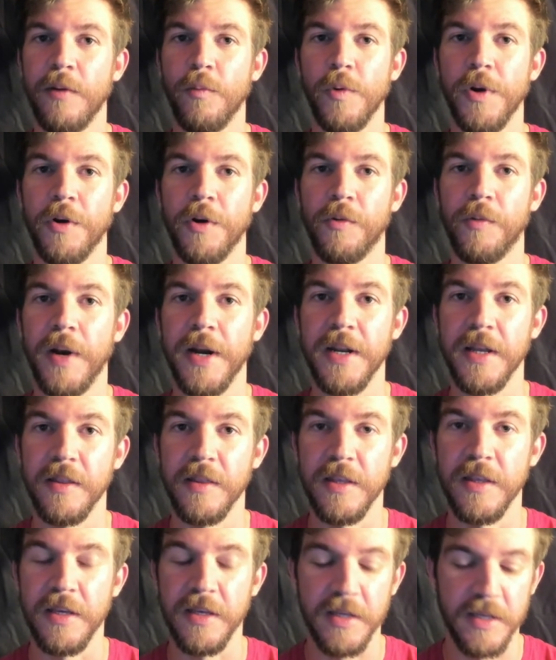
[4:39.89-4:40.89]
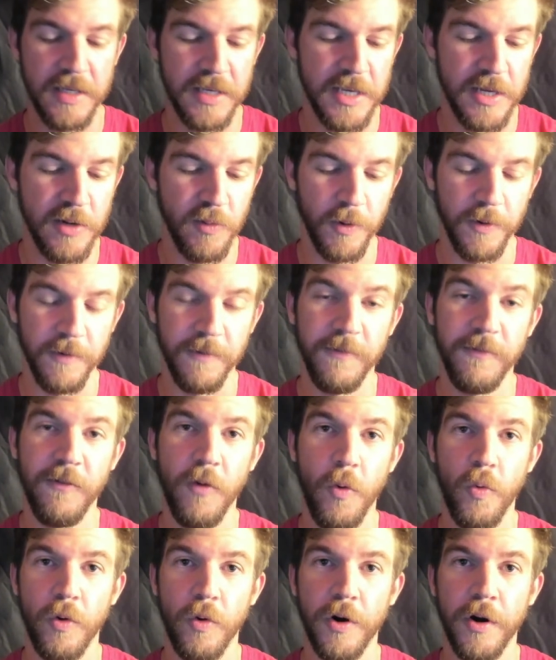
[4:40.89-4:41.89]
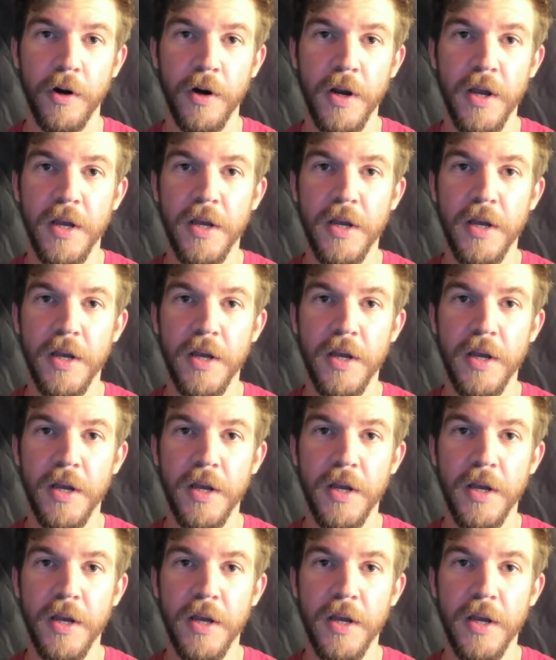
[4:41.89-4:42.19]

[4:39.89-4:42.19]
we are writing the keyword for,